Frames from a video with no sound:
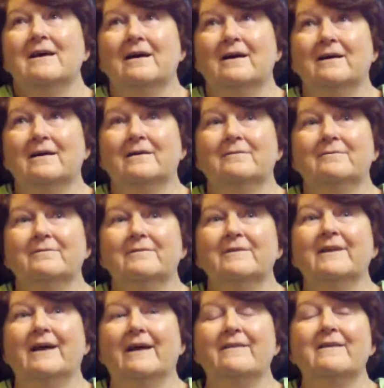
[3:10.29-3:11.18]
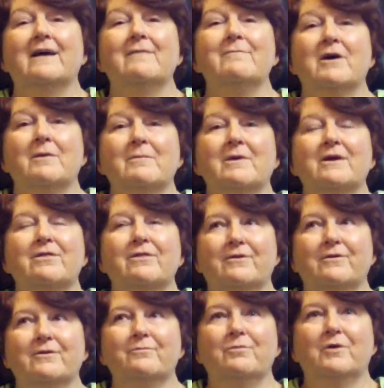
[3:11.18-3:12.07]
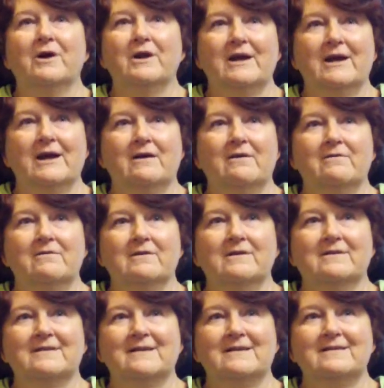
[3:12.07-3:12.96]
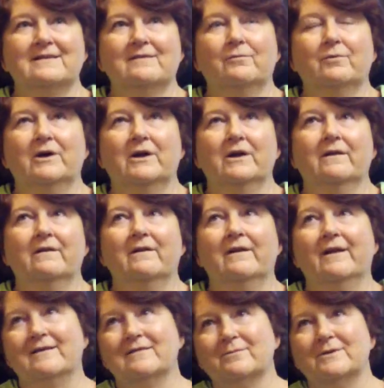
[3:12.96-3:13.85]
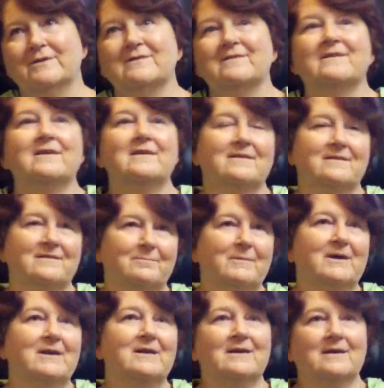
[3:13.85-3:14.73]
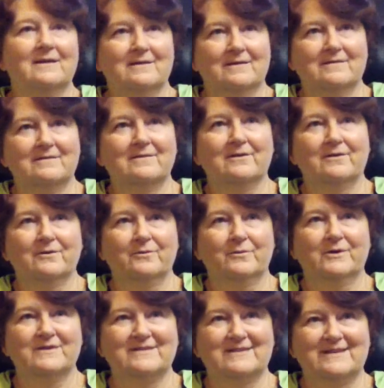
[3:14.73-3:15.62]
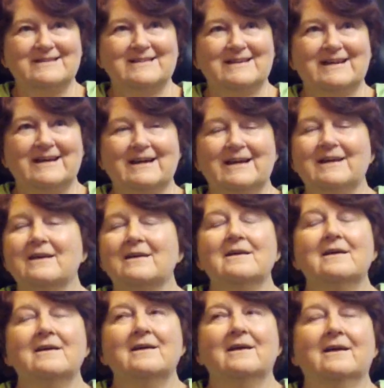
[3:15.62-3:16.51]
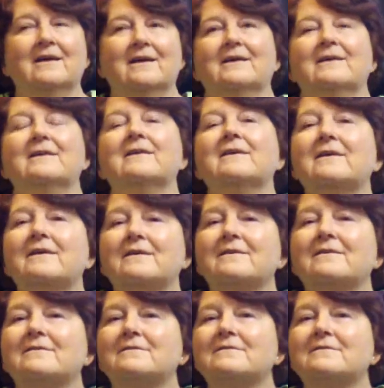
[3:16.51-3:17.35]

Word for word: And I'm on my 3rd one now because I did one last Wednesday, this Monday, and this current Wednesday today, and.